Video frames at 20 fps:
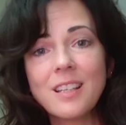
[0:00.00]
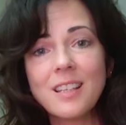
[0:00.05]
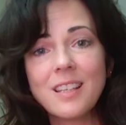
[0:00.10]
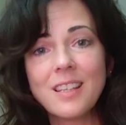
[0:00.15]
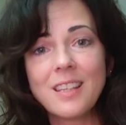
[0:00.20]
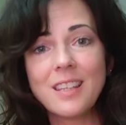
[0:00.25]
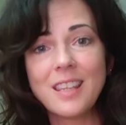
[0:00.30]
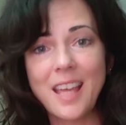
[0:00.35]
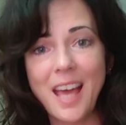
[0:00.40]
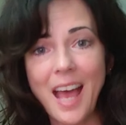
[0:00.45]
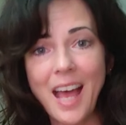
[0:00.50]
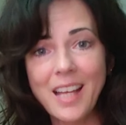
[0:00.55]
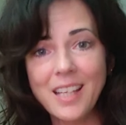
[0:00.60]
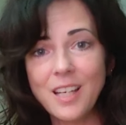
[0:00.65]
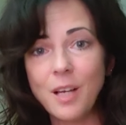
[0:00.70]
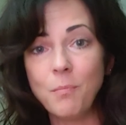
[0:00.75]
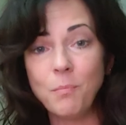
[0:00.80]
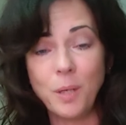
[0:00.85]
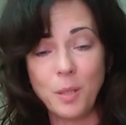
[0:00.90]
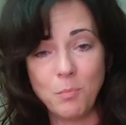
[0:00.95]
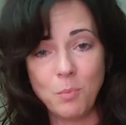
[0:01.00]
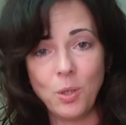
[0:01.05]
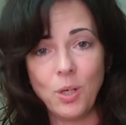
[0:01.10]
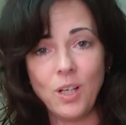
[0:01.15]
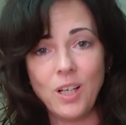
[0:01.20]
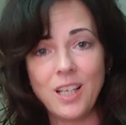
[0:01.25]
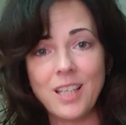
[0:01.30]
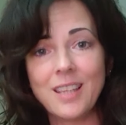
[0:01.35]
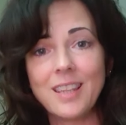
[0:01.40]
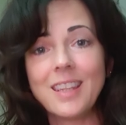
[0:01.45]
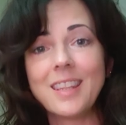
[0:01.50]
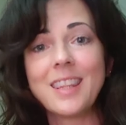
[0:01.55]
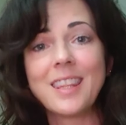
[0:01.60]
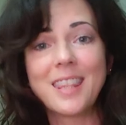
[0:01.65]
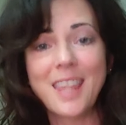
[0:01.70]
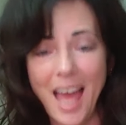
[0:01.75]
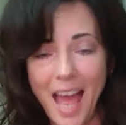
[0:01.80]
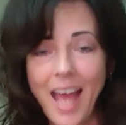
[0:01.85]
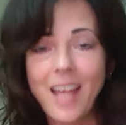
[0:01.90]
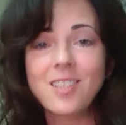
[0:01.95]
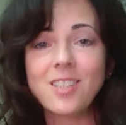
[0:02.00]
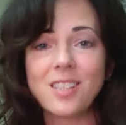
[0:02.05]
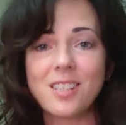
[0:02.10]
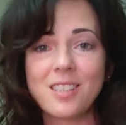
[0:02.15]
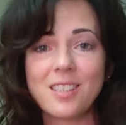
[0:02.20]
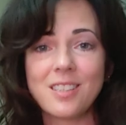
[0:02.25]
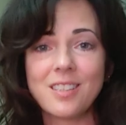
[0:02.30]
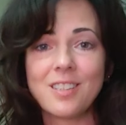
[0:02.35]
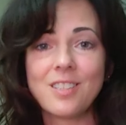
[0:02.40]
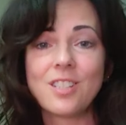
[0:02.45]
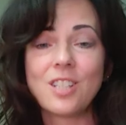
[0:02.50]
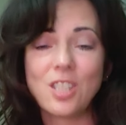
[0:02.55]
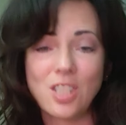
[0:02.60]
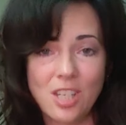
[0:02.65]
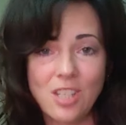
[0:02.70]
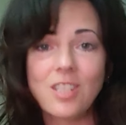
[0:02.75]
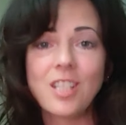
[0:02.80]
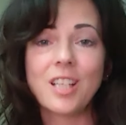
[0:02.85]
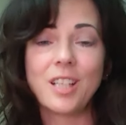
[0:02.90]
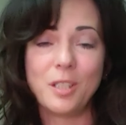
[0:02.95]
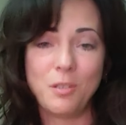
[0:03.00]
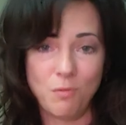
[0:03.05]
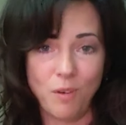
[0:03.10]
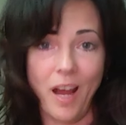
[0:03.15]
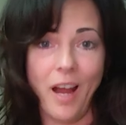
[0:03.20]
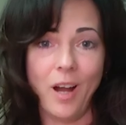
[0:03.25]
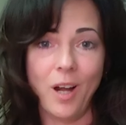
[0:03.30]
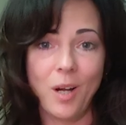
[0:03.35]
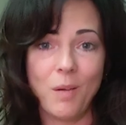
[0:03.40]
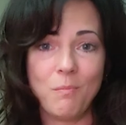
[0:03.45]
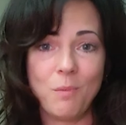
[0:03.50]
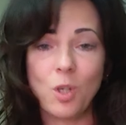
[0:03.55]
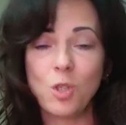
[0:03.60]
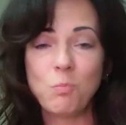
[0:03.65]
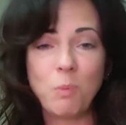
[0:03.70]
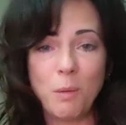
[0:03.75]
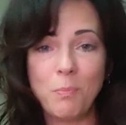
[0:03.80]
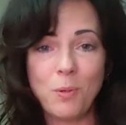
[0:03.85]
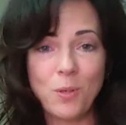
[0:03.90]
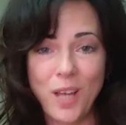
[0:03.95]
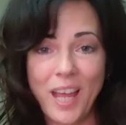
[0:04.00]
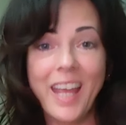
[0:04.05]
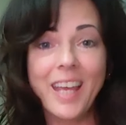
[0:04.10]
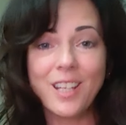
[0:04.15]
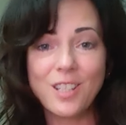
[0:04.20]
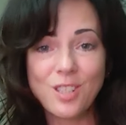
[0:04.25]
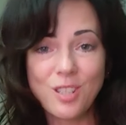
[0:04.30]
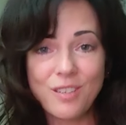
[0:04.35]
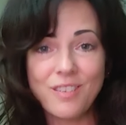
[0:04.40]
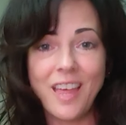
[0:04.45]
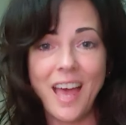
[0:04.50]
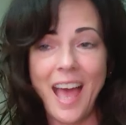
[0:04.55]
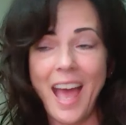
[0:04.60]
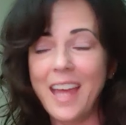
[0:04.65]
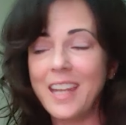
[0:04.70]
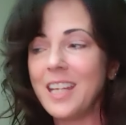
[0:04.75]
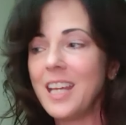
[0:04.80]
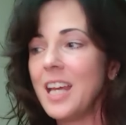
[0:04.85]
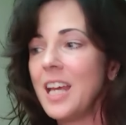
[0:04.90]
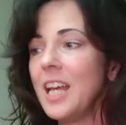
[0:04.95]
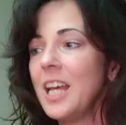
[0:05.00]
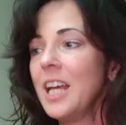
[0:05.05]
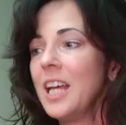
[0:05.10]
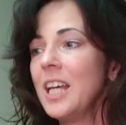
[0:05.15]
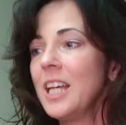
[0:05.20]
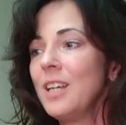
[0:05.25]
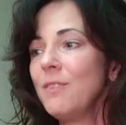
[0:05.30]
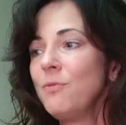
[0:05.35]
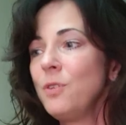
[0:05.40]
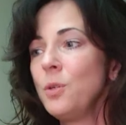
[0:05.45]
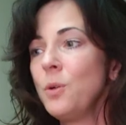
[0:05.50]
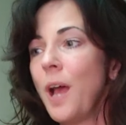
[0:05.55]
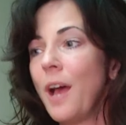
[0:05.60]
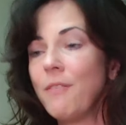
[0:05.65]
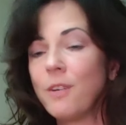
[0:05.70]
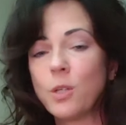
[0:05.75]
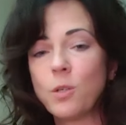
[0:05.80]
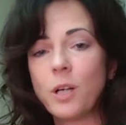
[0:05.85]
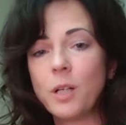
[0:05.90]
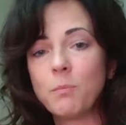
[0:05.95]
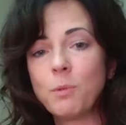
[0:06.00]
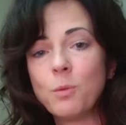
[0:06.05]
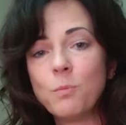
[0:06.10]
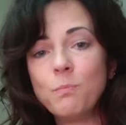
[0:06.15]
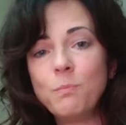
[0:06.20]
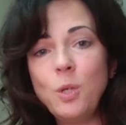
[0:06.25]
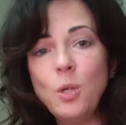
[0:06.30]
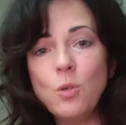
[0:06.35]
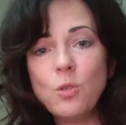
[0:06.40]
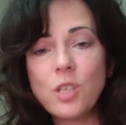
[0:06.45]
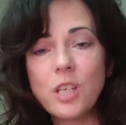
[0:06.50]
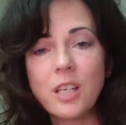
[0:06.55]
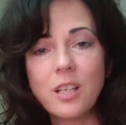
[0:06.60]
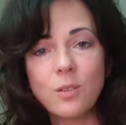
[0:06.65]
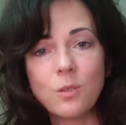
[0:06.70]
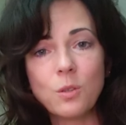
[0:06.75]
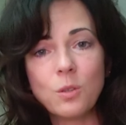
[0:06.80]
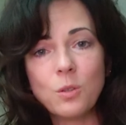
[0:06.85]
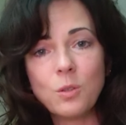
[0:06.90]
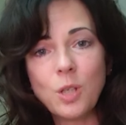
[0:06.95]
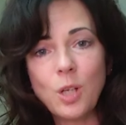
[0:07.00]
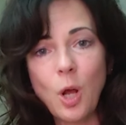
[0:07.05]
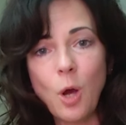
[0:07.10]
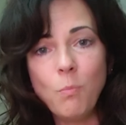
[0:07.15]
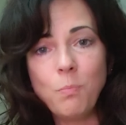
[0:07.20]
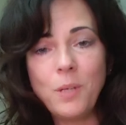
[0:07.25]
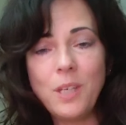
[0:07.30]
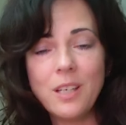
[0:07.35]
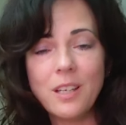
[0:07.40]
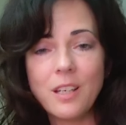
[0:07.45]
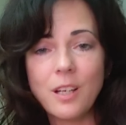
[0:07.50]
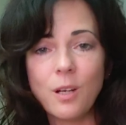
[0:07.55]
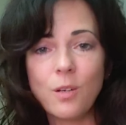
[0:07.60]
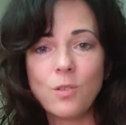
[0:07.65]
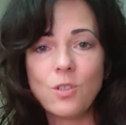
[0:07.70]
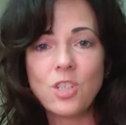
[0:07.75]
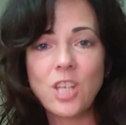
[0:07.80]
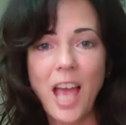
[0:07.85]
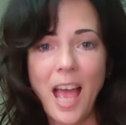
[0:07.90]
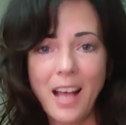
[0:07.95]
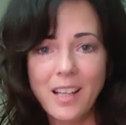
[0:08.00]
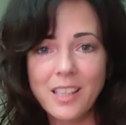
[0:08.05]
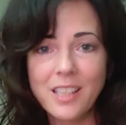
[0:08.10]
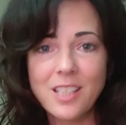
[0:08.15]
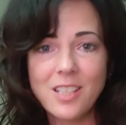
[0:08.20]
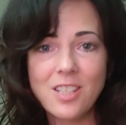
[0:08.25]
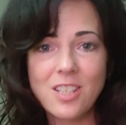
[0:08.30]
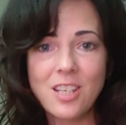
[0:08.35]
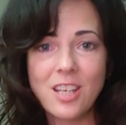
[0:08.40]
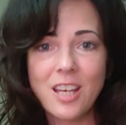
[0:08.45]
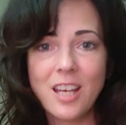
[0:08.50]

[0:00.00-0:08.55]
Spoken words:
a big book, that's statistically rare. Most people can't do that. If you have incredible musical, piano talent